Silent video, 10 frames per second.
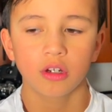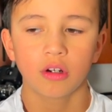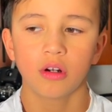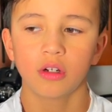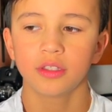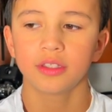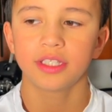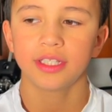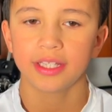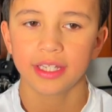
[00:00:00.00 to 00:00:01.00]

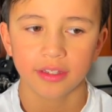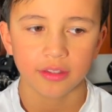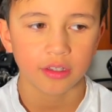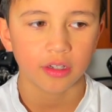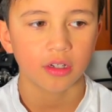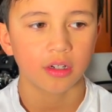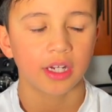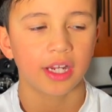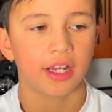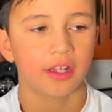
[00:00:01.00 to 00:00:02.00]
Auntie
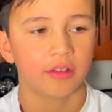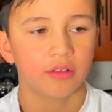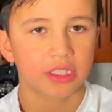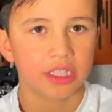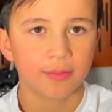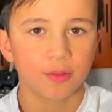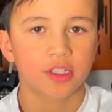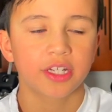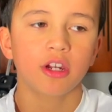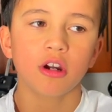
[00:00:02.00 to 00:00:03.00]
Linda and Auntie
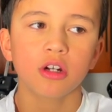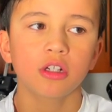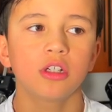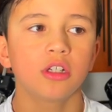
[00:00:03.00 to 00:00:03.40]
Maria,